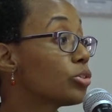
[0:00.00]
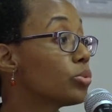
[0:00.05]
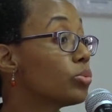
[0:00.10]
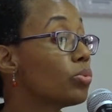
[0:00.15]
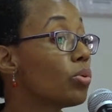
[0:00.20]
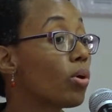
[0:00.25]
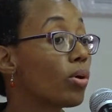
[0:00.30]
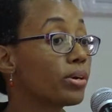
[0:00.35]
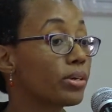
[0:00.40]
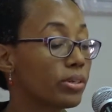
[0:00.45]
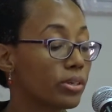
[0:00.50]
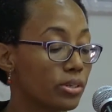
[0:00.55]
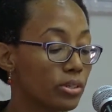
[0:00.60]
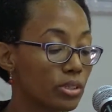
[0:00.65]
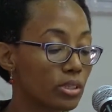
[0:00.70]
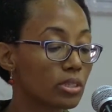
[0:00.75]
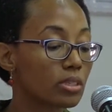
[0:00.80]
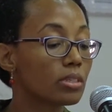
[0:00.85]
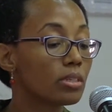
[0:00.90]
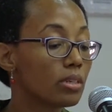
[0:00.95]
to
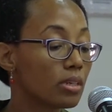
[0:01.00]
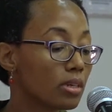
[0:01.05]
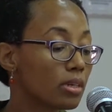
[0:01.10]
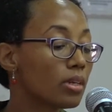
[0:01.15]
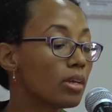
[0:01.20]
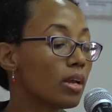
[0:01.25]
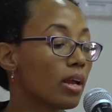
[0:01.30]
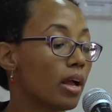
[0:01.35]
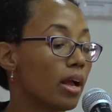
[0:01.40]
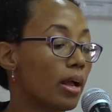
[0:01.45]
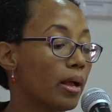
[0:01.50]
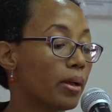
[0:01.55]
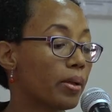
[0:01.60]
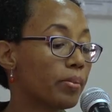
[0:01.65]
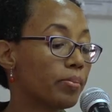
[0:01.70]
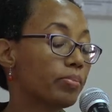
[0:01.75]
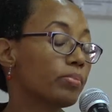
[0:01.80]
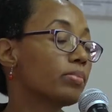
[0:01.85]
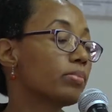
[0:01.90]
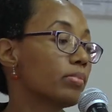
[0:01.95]
orders
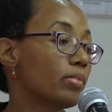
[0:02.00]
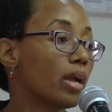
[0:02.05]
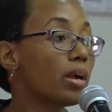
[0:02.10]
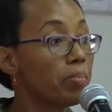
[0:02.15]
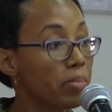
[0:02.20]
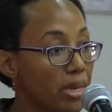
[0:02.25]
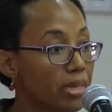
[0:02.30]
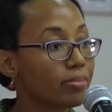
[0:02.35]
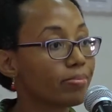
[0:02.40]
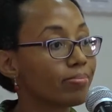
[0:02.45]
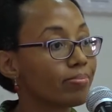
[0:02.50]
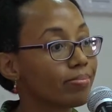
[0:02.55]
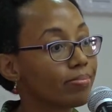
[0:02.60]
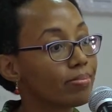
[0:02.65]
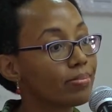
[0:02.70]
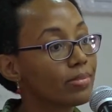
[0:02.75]
are men.